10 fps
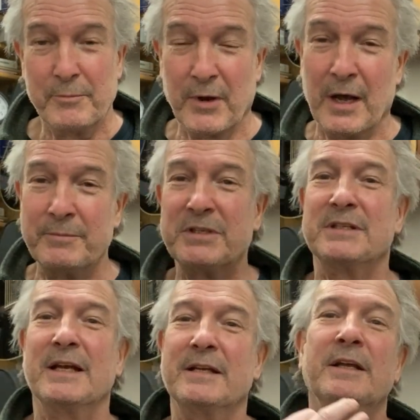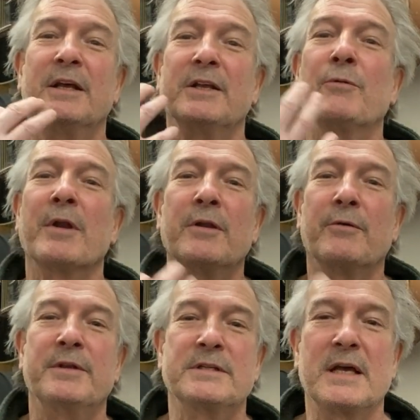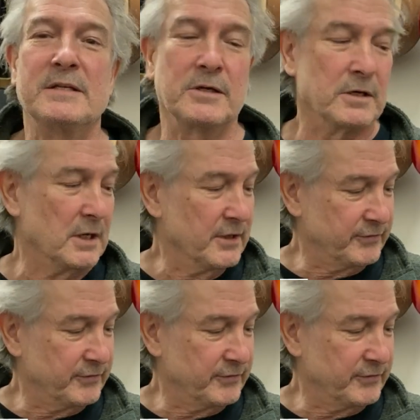But I'm just saying, you want to know where these A's are.